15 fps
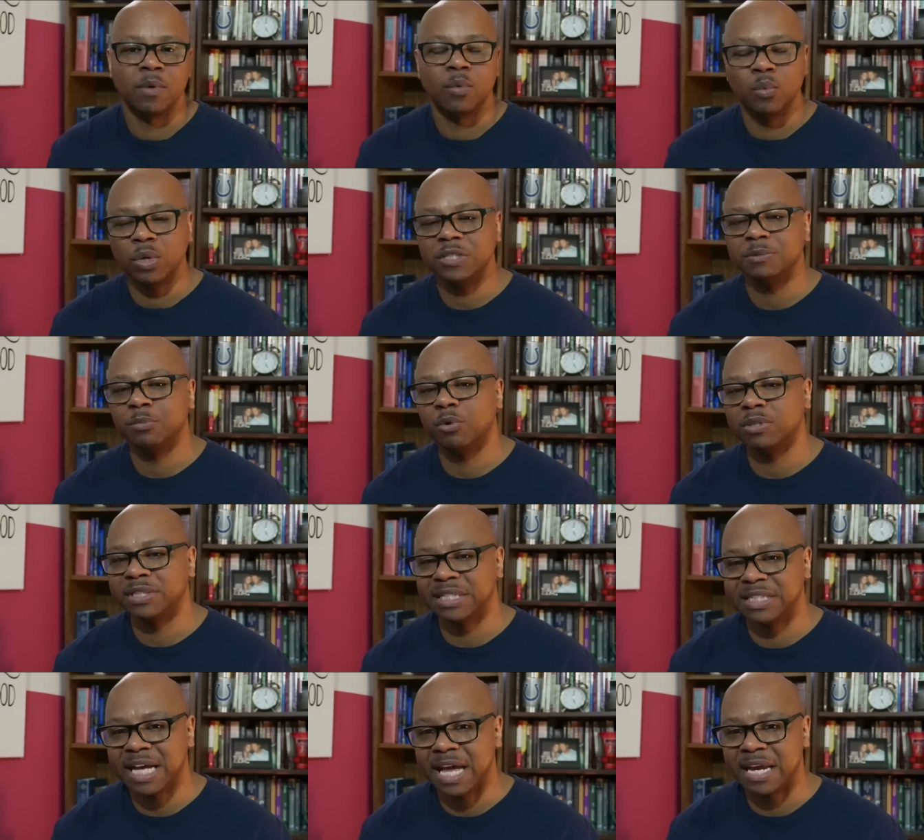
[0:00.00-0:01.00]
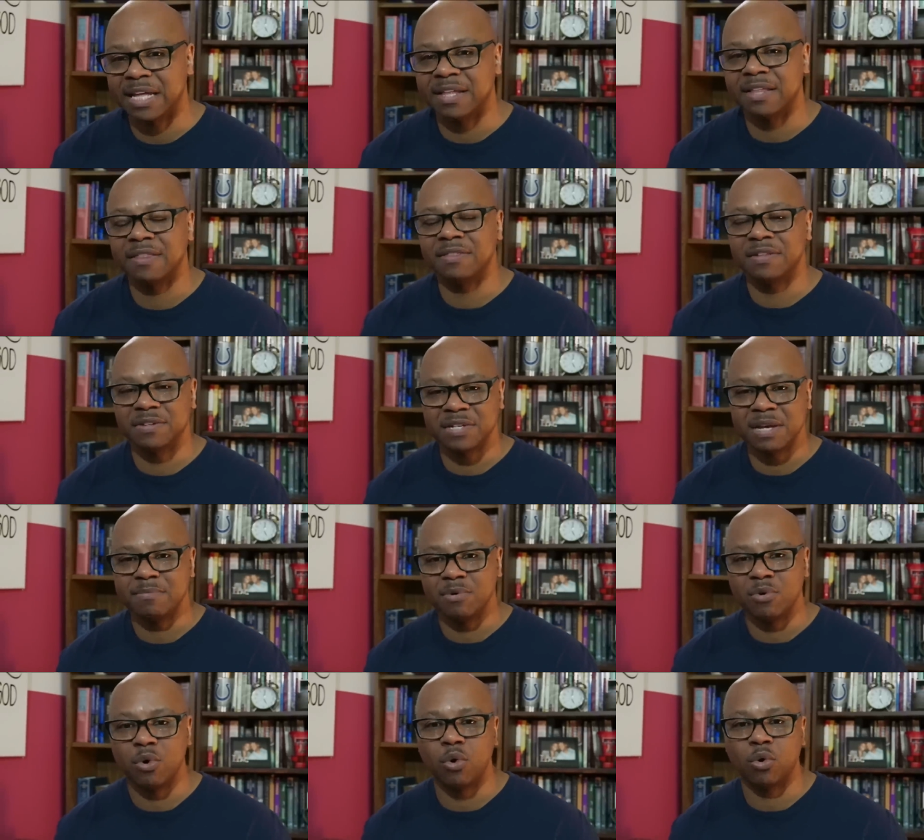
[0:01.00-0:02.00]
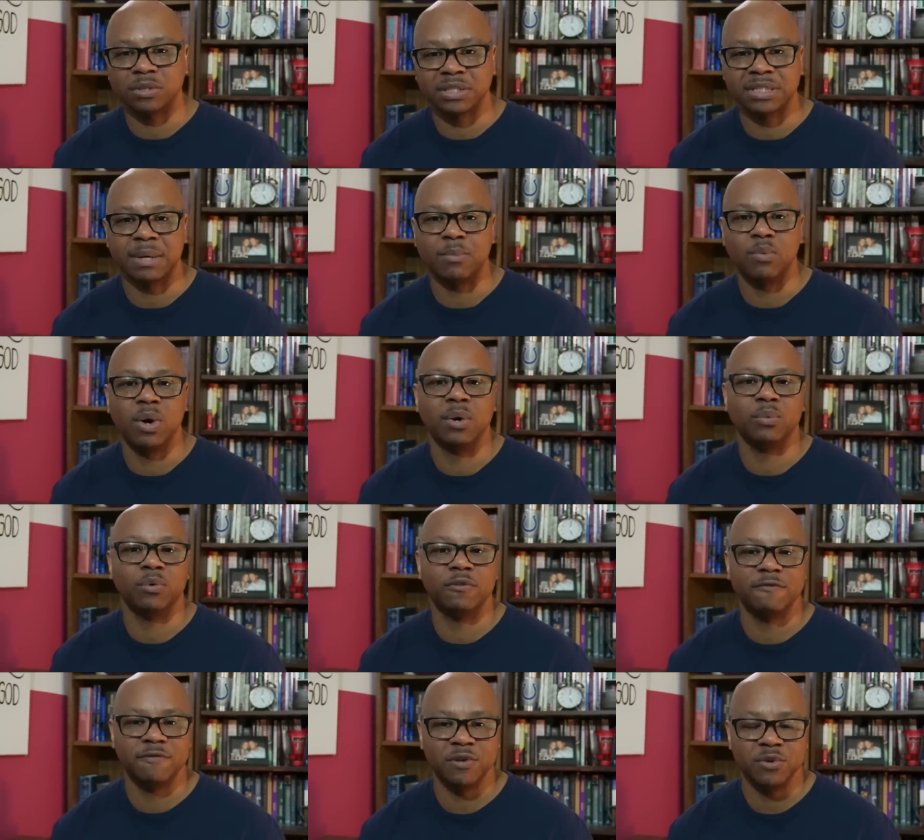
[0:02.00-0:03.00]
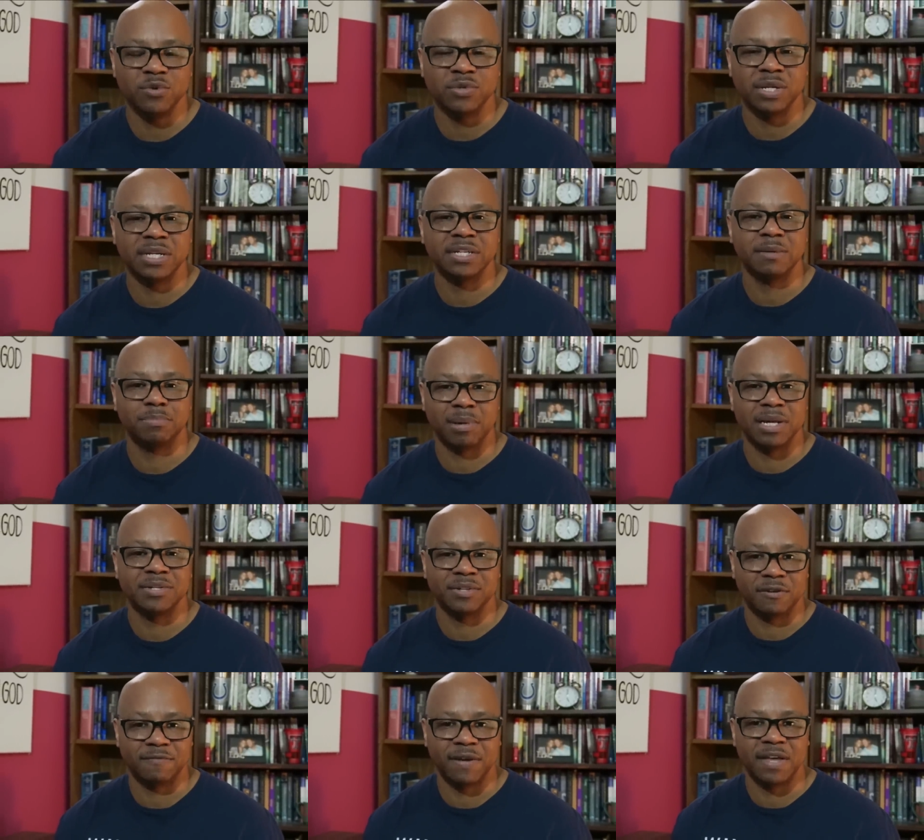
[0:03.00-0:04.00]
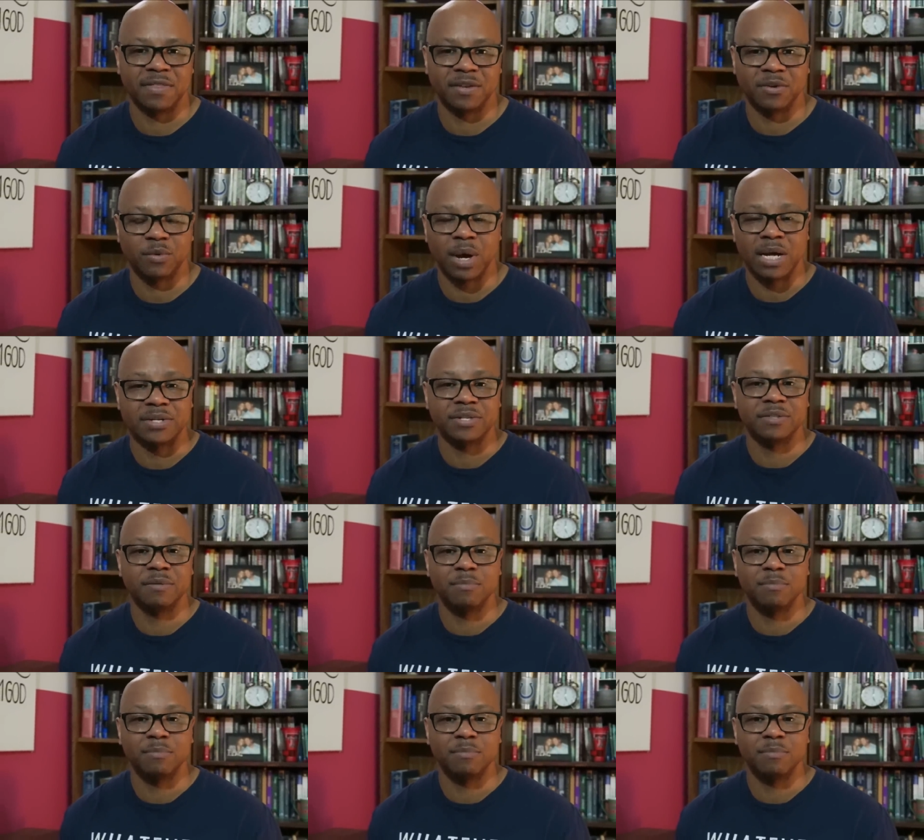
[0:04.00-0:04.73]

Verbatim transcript: What's more satanic, the symbol or someone refusing to place their faith in Christ?